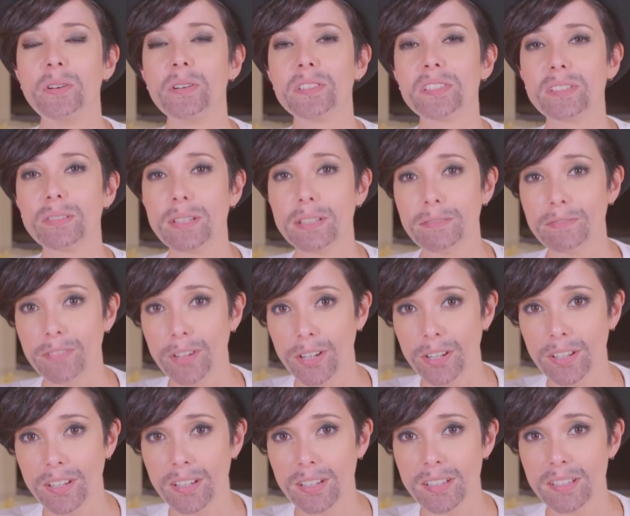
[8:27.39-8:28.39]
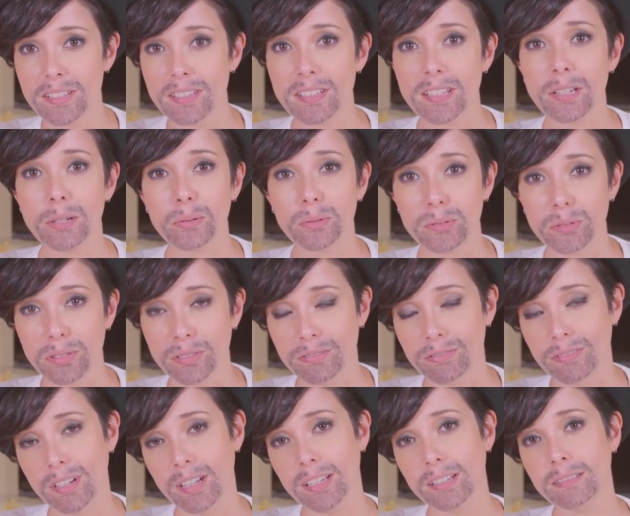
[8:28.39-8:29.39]
Also in photos, it will look
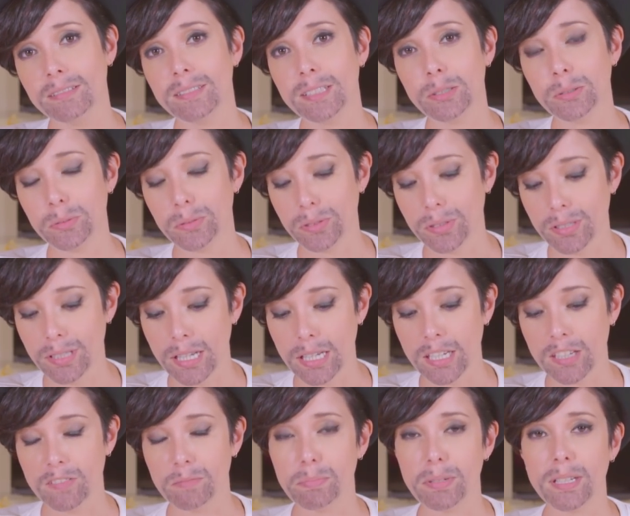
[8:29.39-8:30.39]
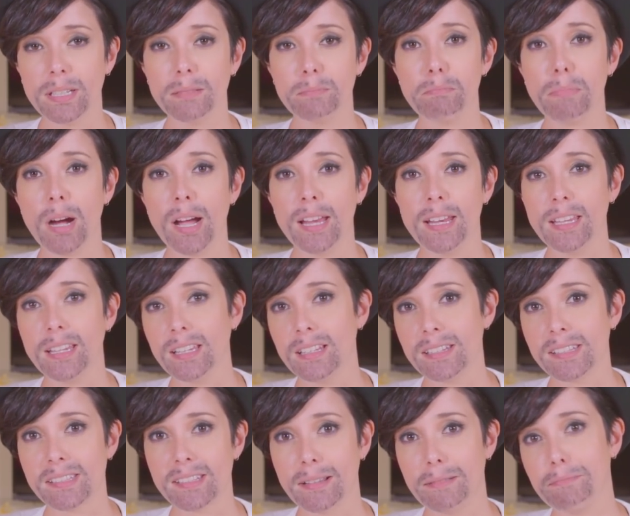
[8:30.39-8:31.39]
fine. It will look like you've been mining in
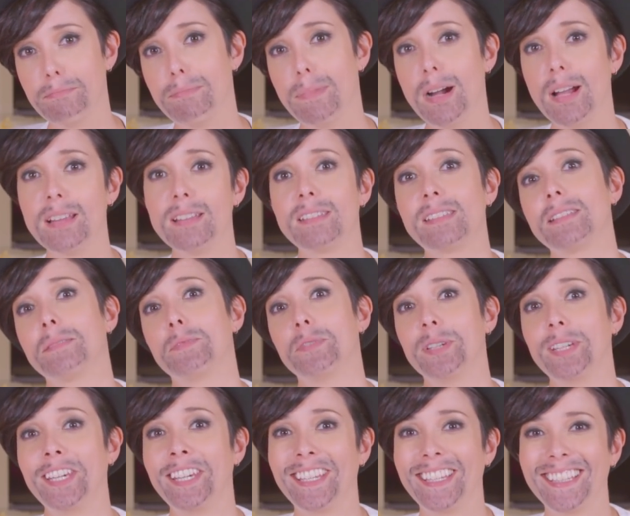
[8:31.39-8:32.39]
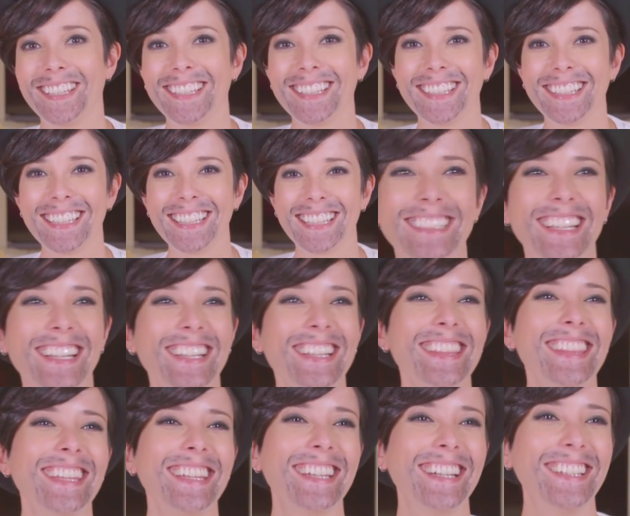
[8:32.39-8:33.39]
some mine somewhere. Don't you
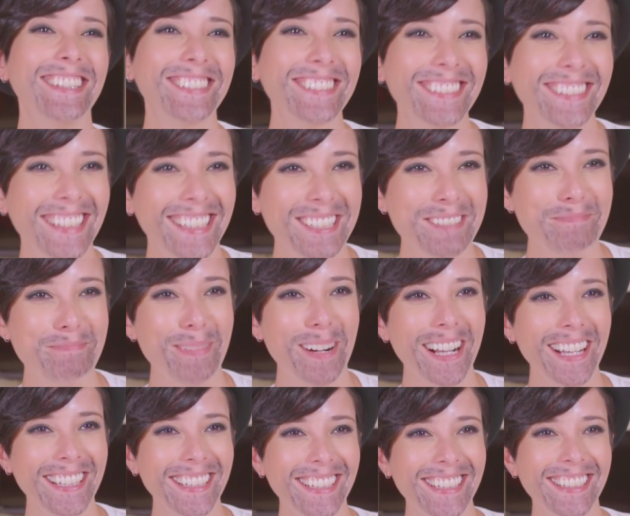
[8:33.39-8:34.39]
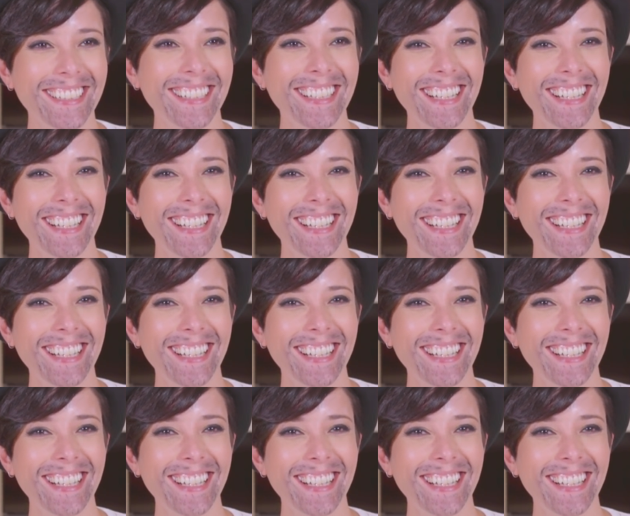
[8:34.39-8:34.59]
think I look like a miner?